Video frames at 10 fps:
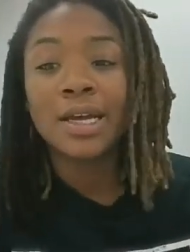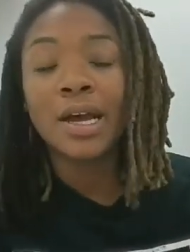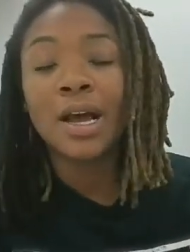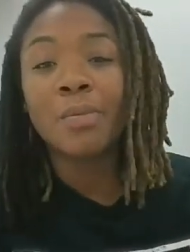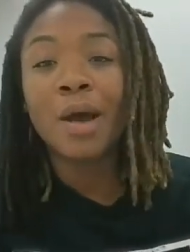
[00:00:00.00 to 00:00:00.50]

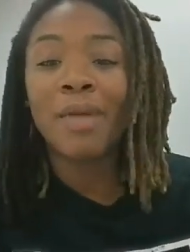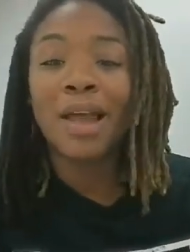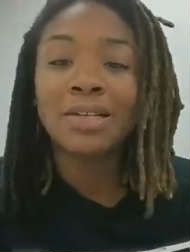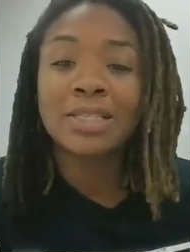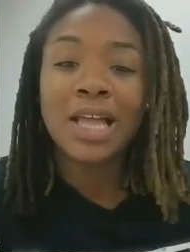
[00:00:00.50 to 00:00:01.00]

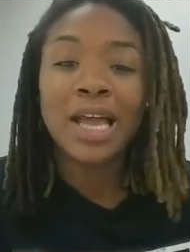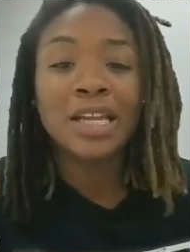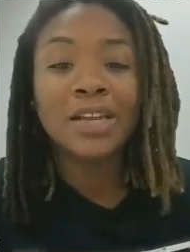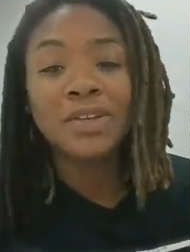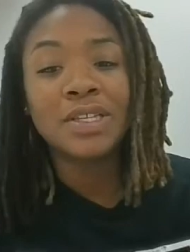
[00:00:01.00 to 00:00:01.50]
about a
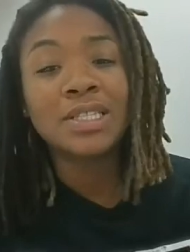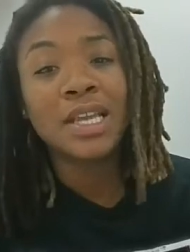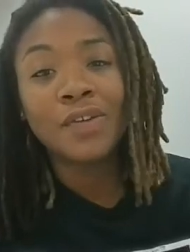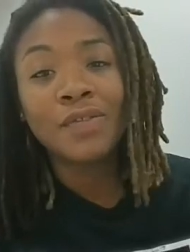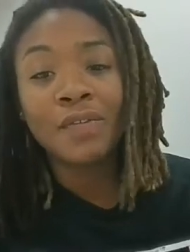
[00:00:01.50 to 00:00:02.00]
sliding fee
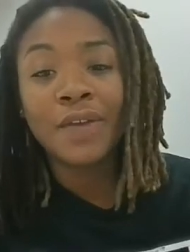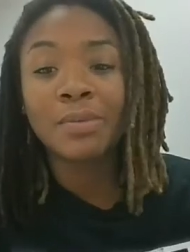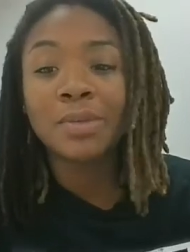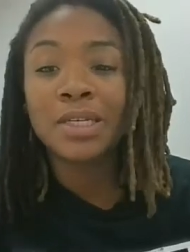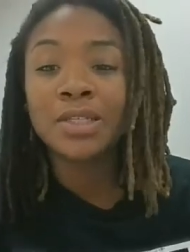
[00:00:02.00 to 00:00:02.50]
scale for
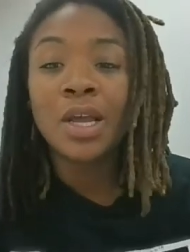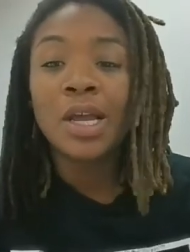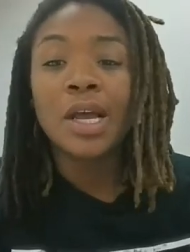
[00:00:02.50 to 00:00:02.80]
families